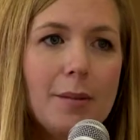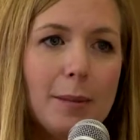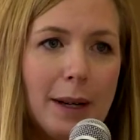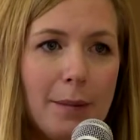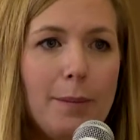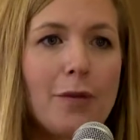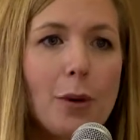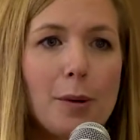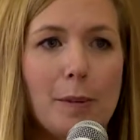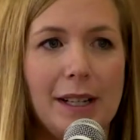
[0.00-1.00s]
but a
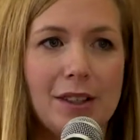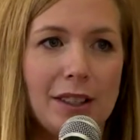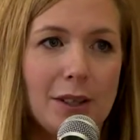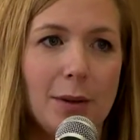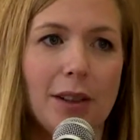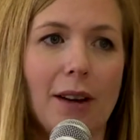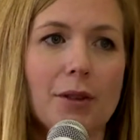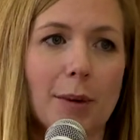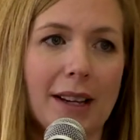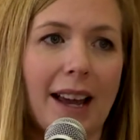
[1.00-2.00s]
former patient or a
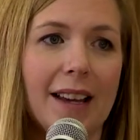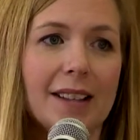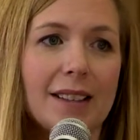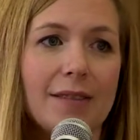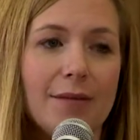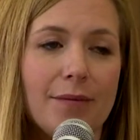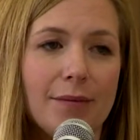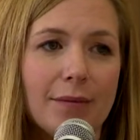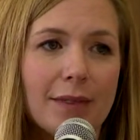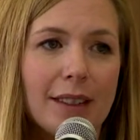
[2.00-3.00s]
loved one can't.
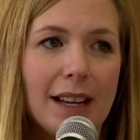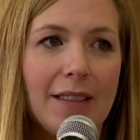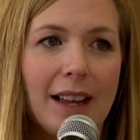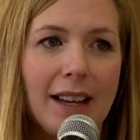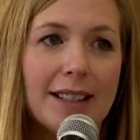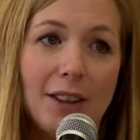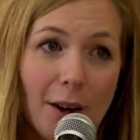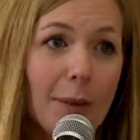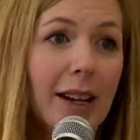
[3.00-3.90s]
And that is not